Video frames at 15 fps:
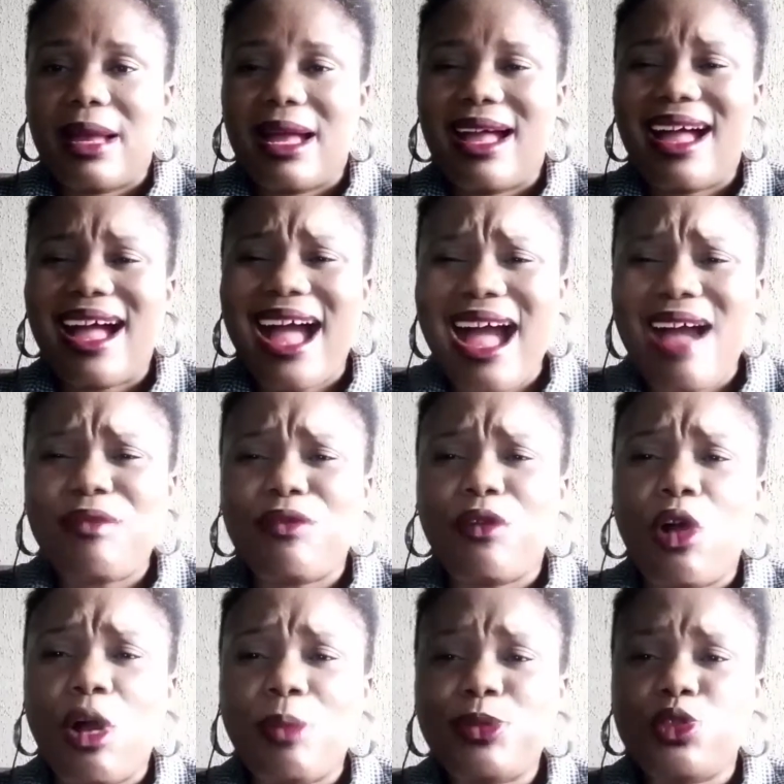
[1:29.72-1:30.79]
have
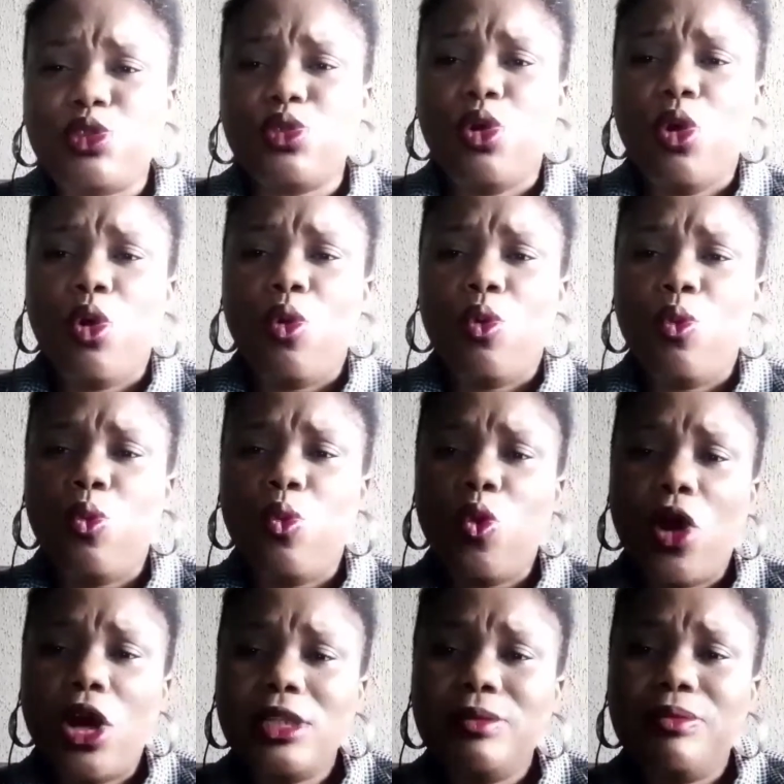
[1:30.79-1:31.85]
up to
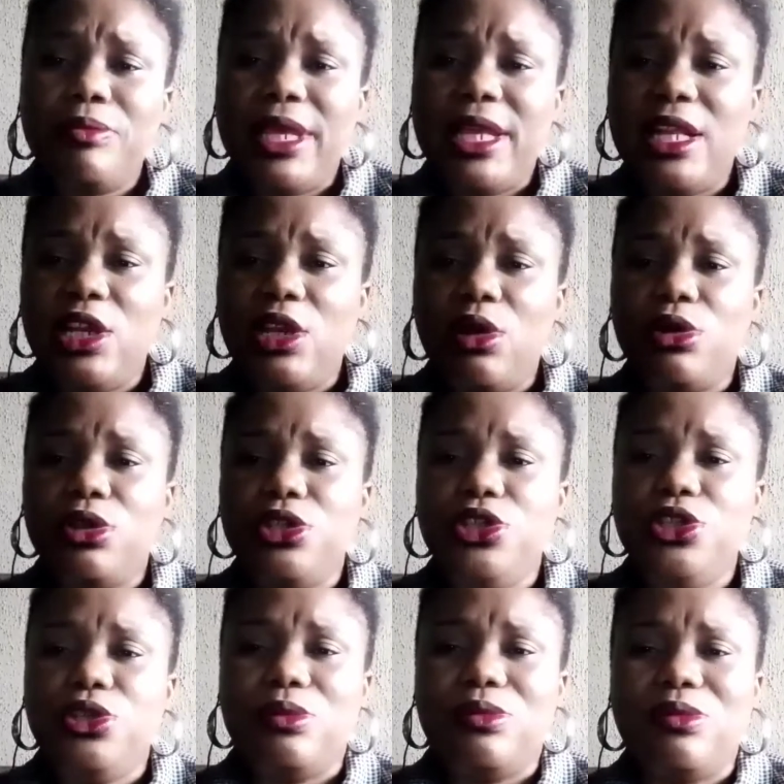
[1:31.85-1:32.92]
1
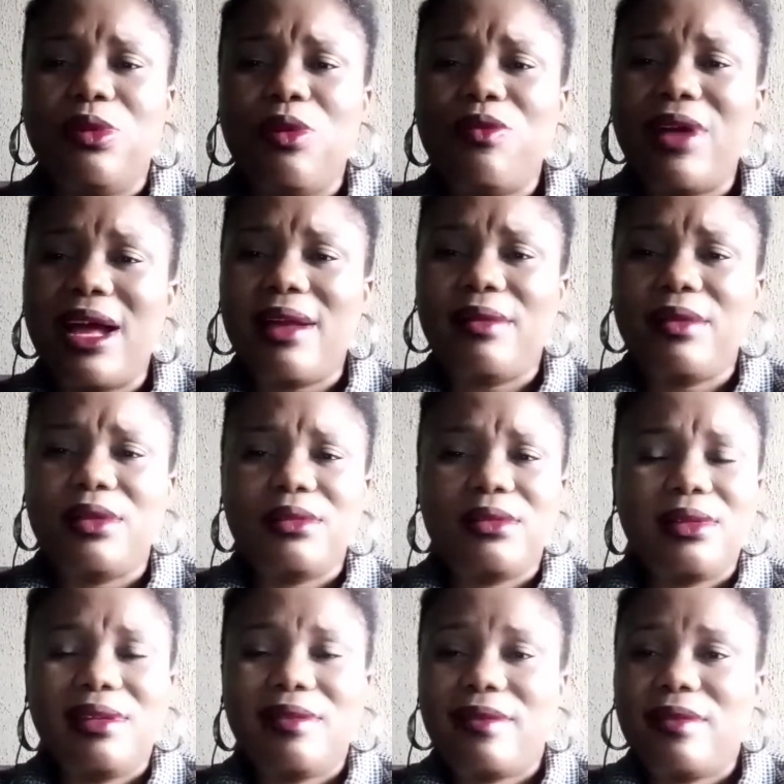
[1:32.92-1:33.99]
million, over
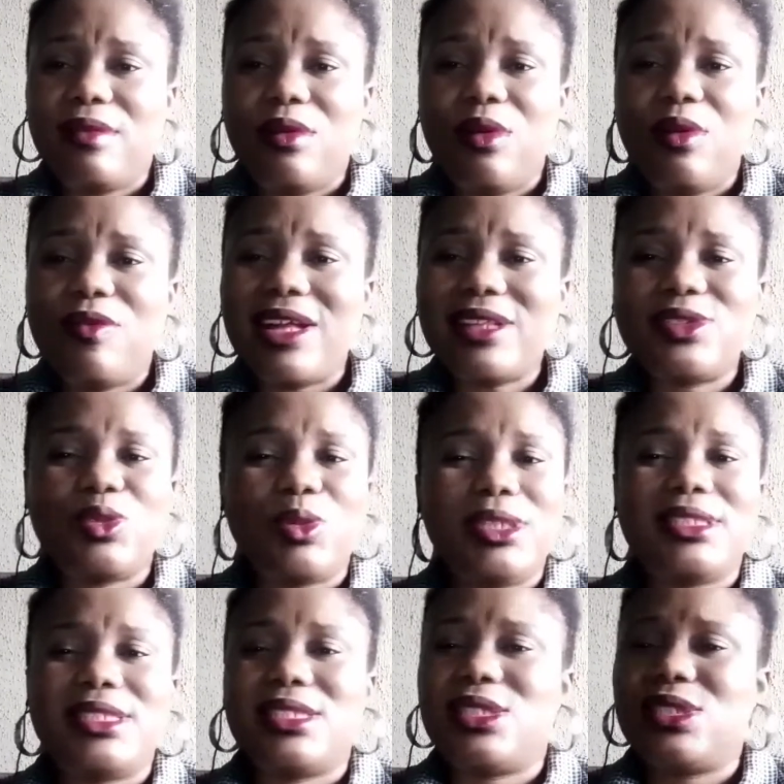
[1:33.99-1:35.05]

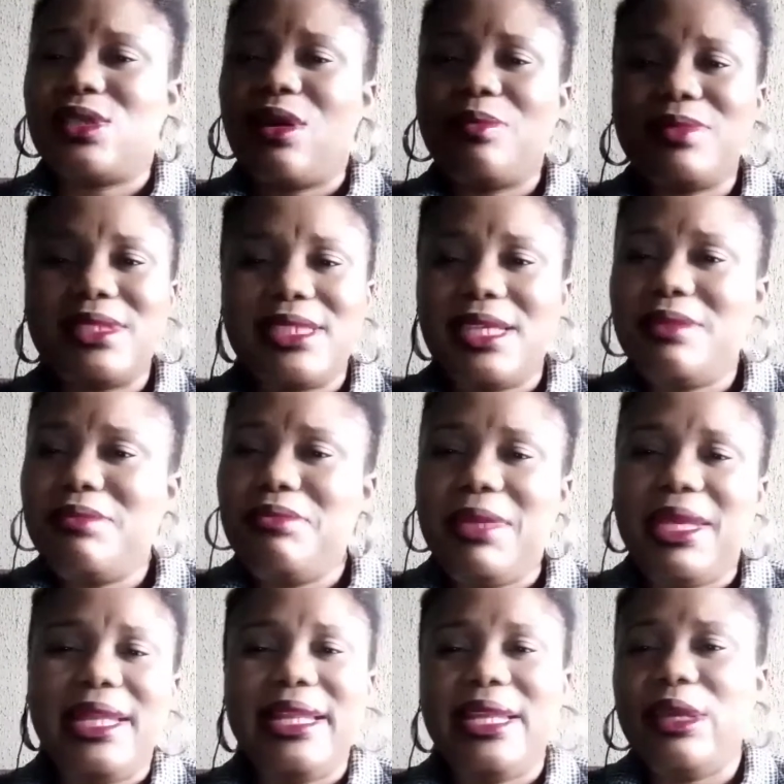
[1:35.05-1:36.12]
20 something
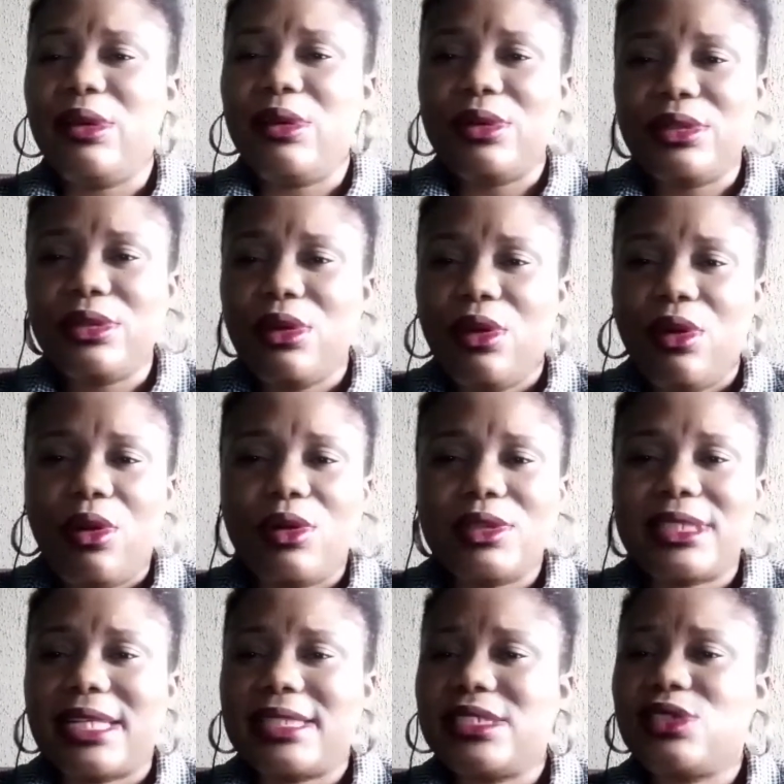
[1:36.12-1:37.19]
million or
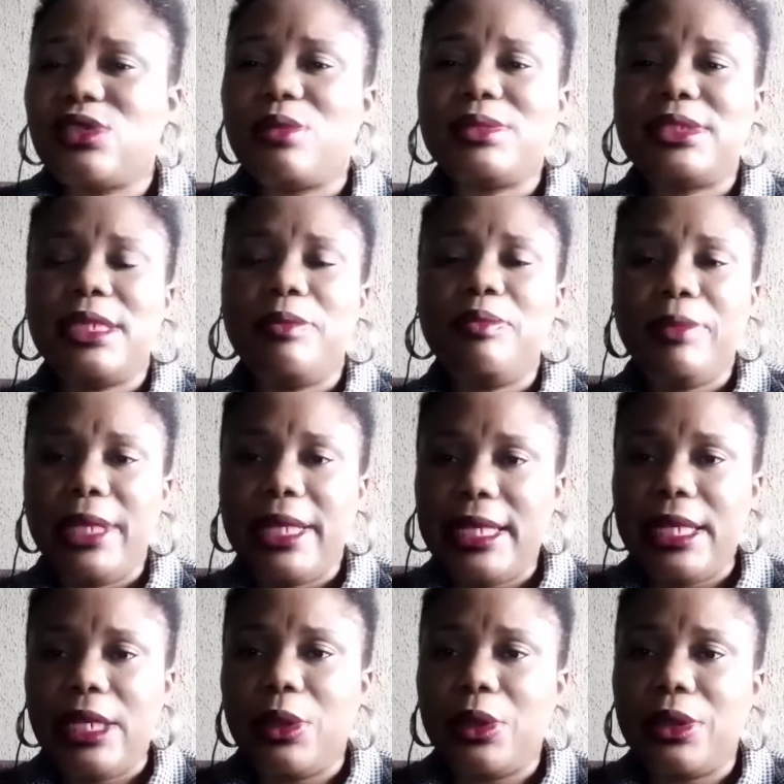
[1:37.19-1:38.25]
30 something
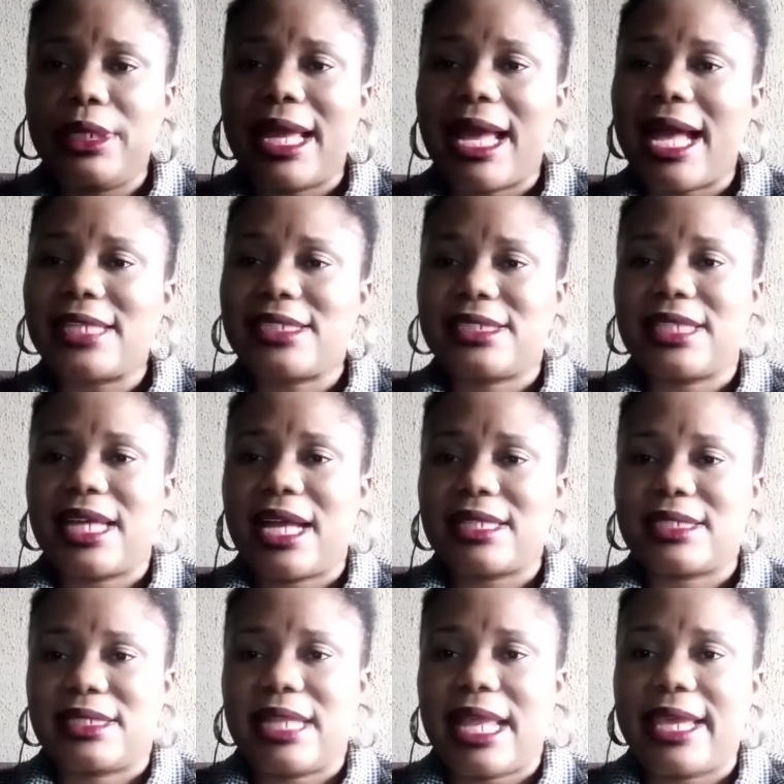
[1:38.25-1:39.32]
million
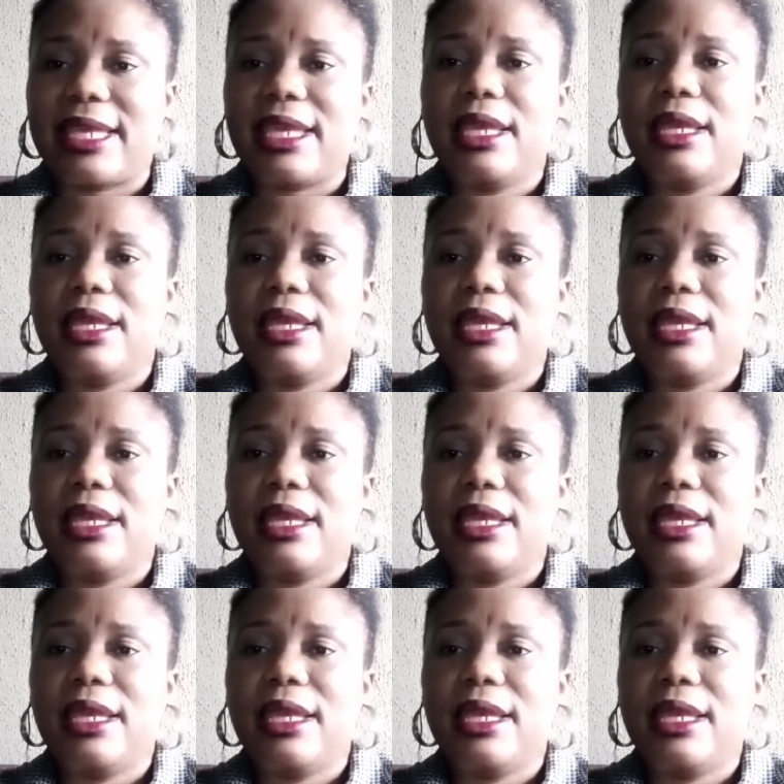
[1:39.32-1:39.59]
hashtags, like